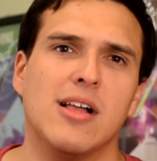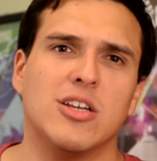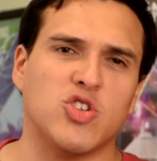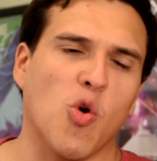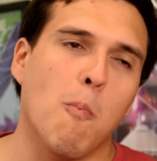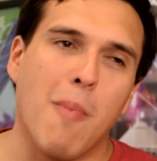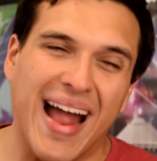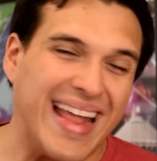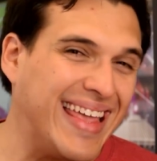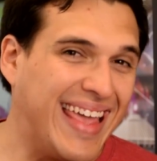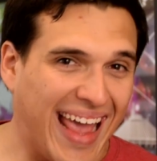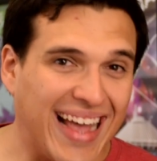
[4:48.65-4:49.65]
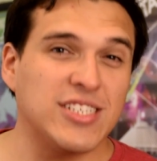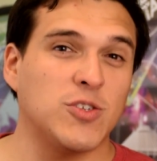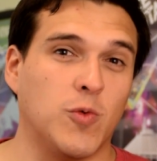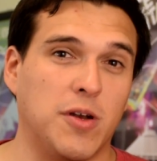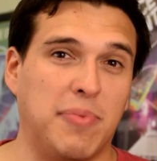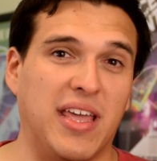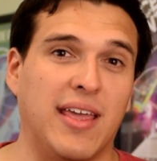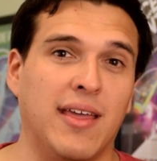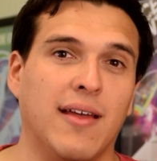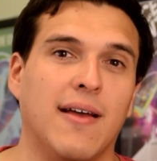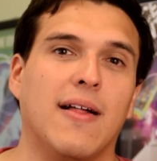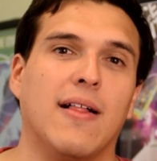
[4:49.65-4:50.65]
So my guess would be